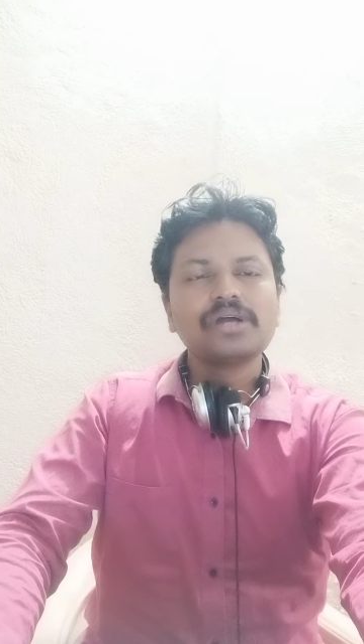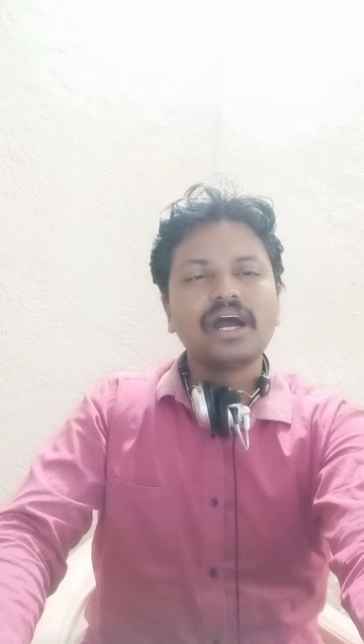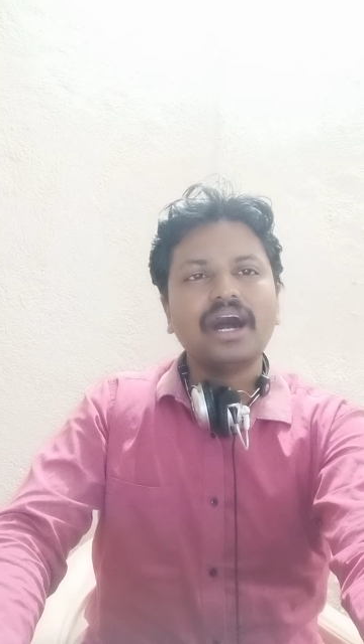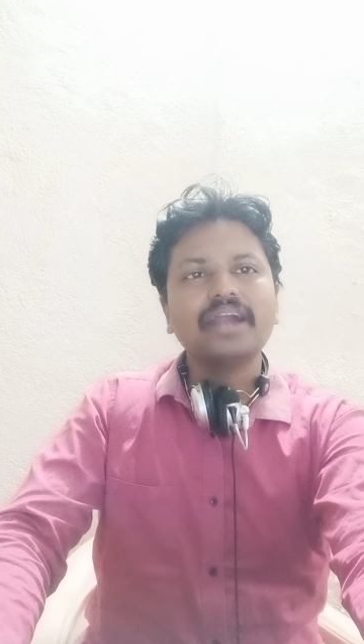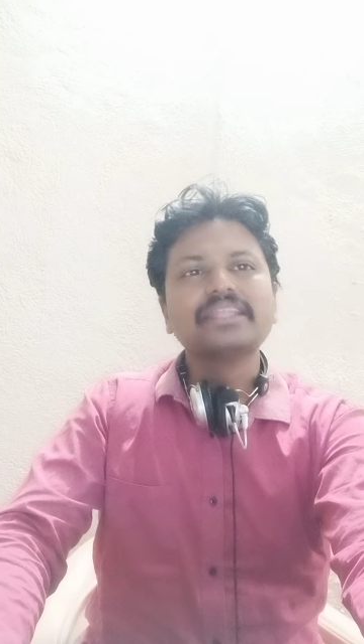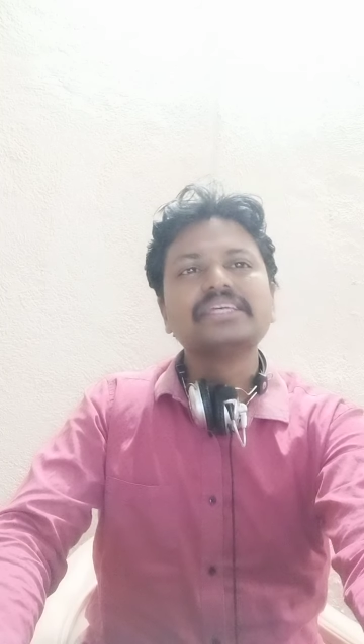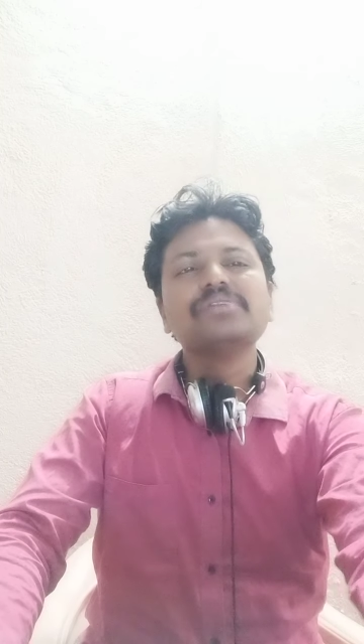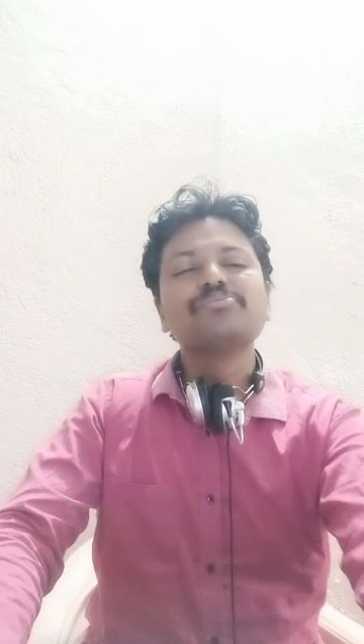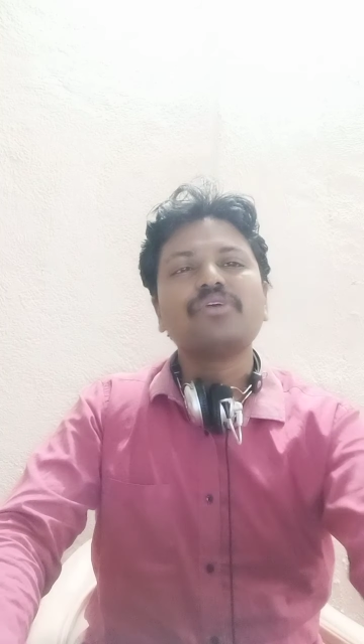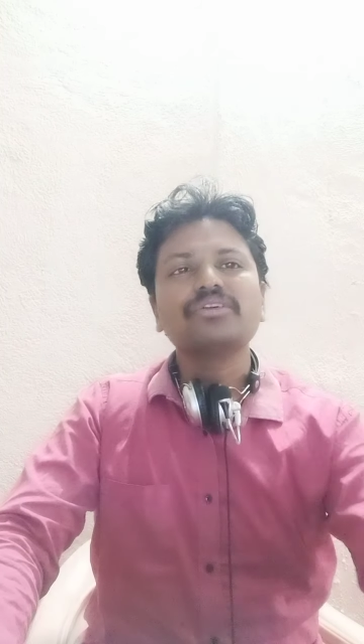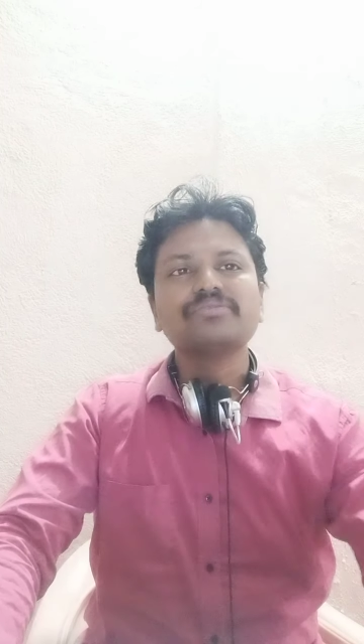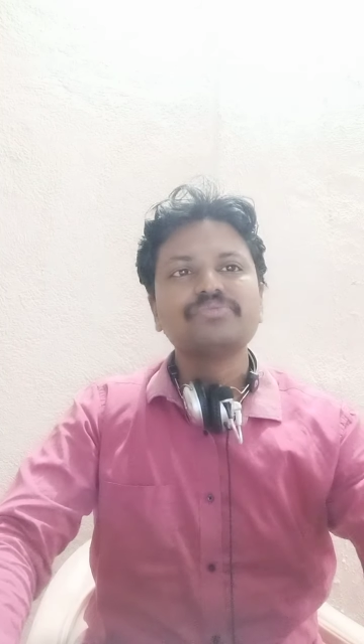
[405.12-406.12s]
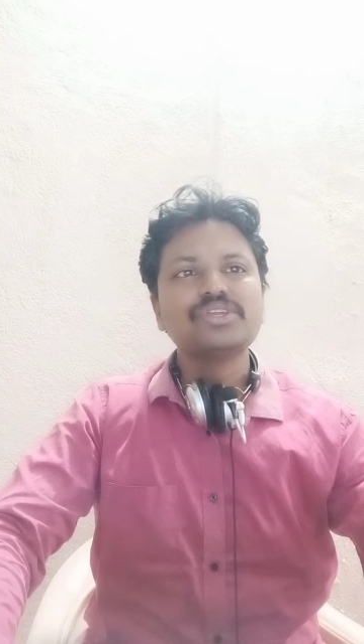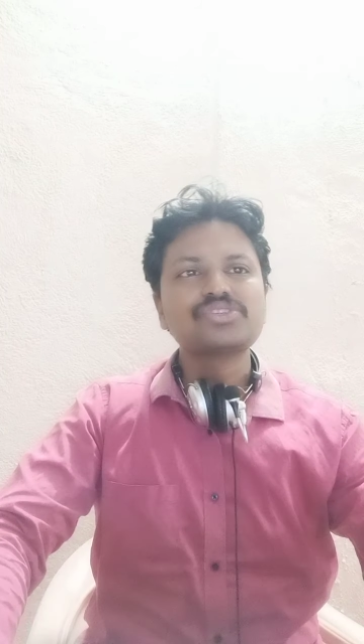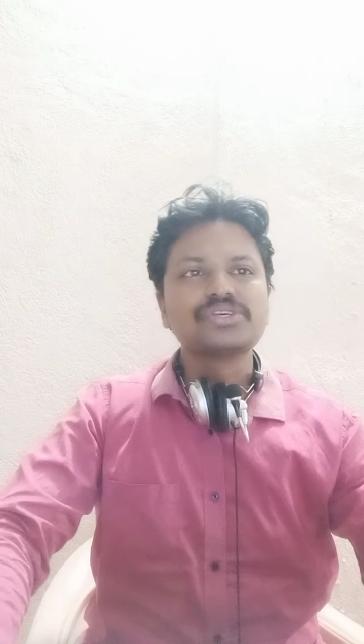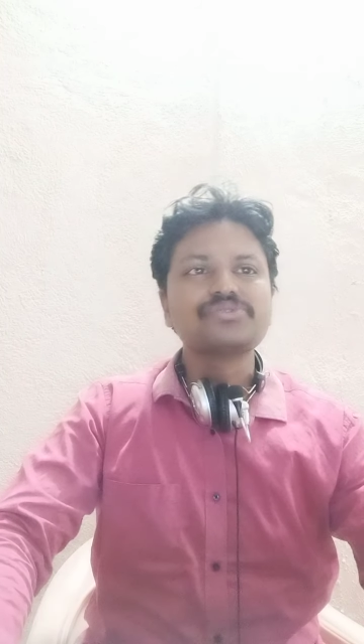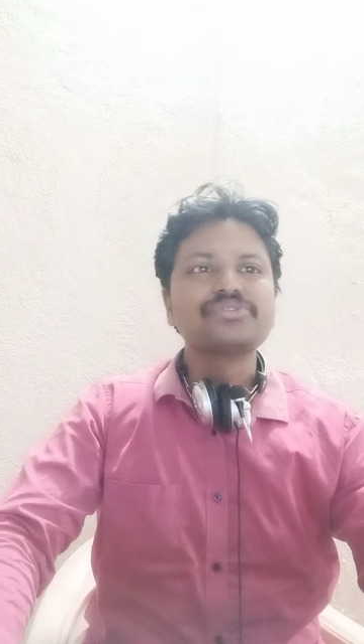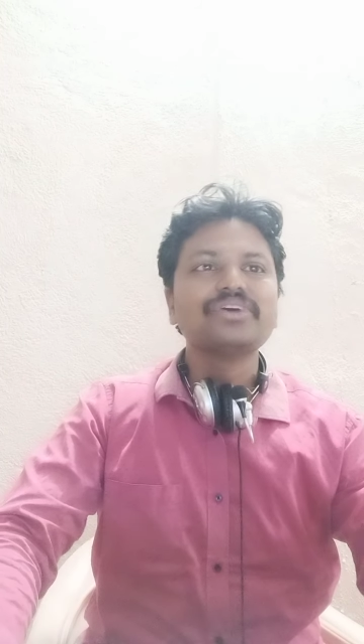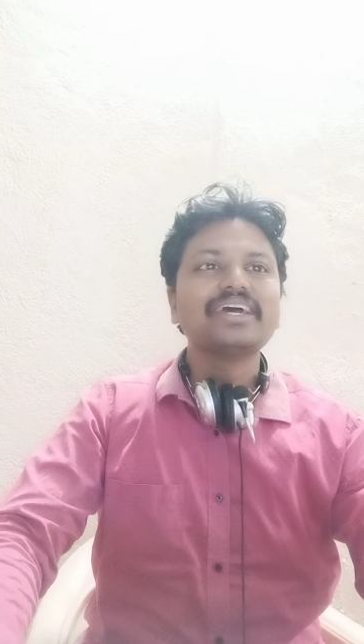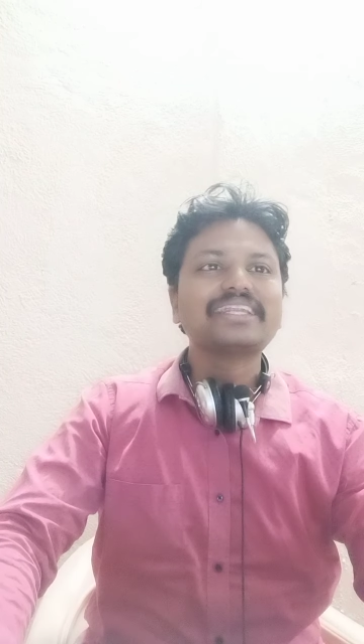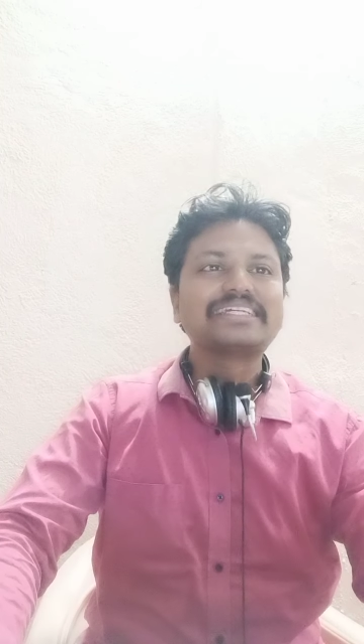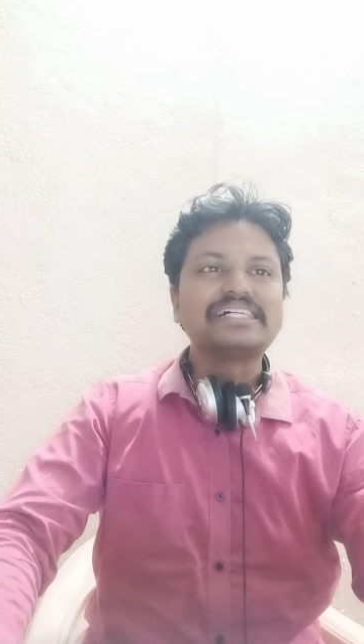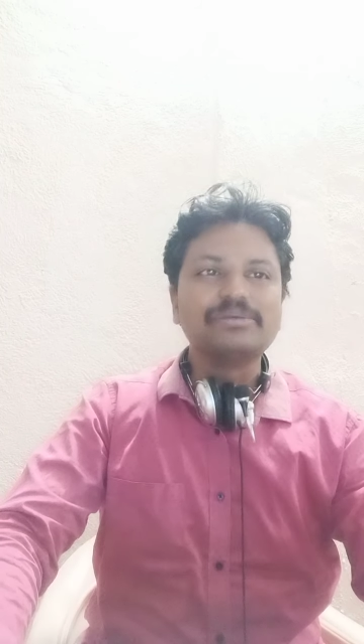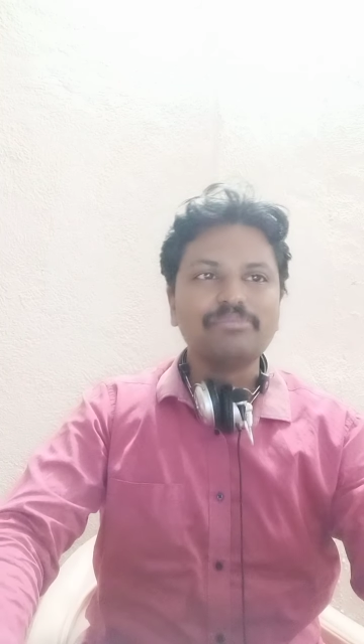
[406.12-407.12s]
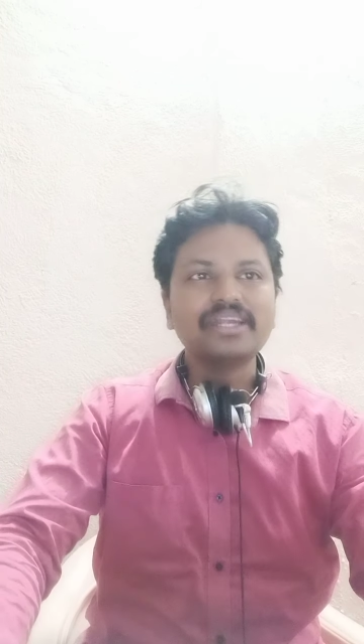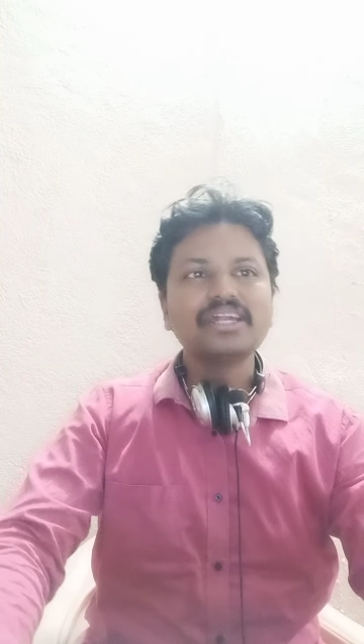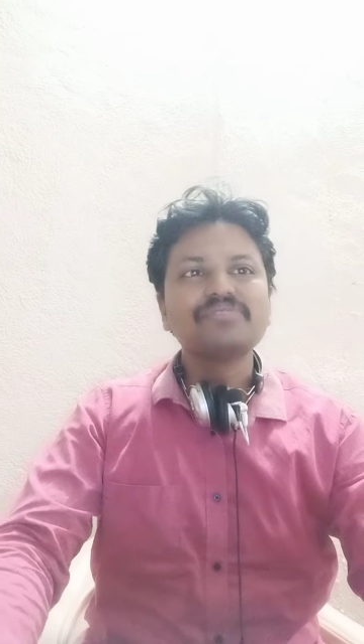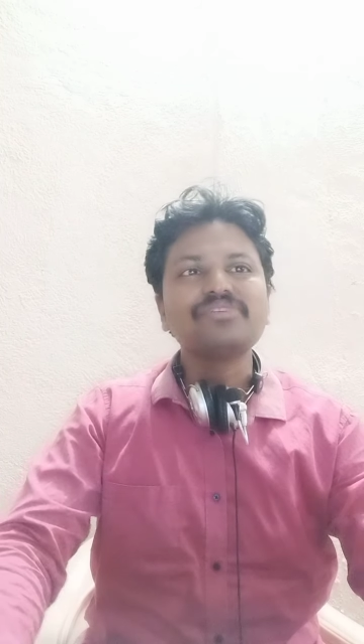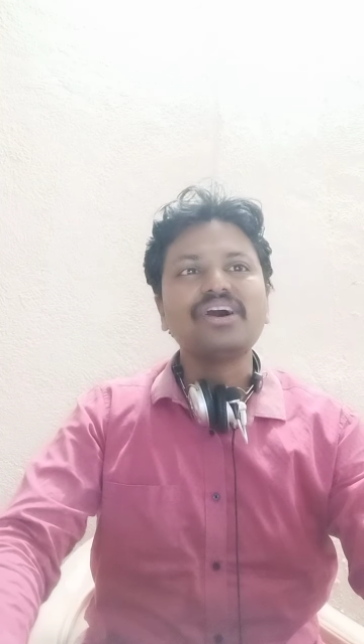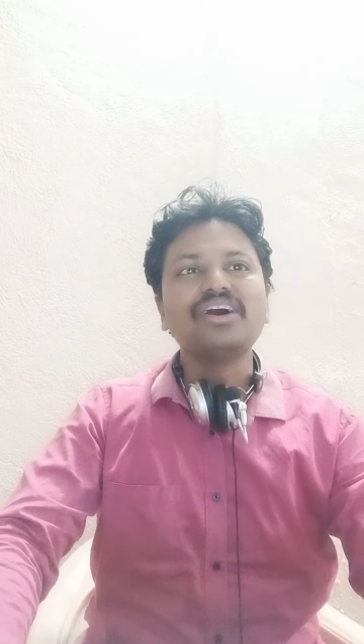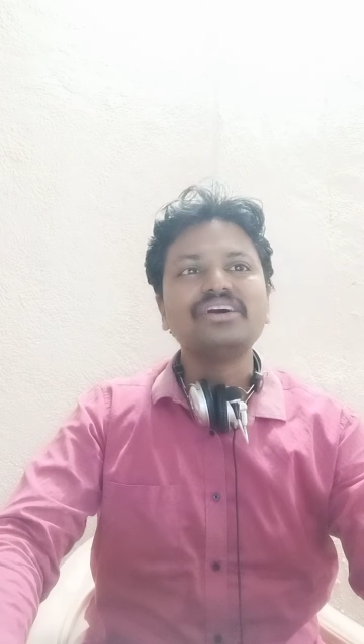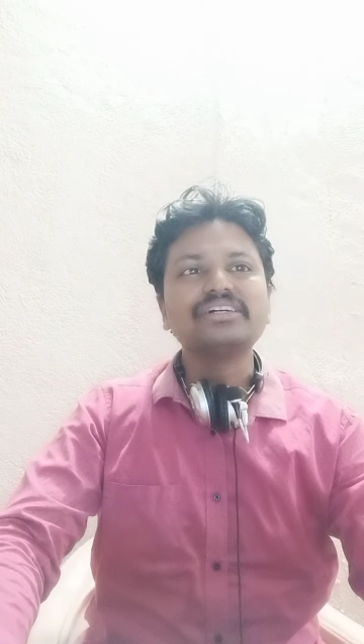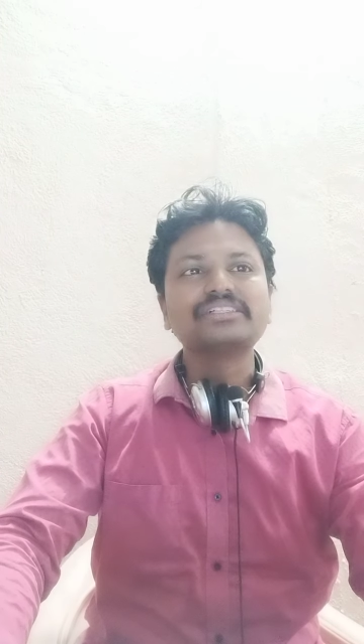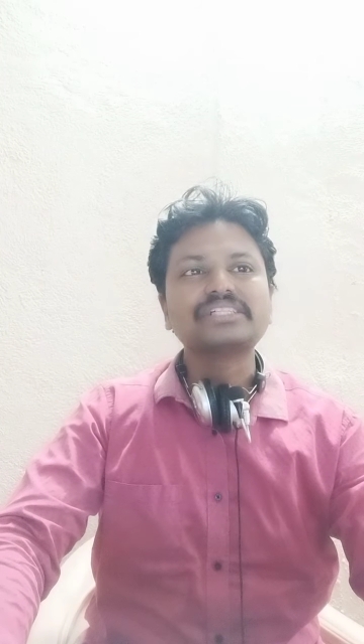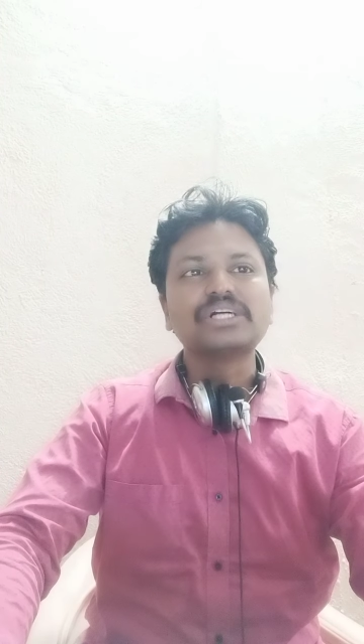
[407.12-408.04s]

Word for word: Another important features were mandap or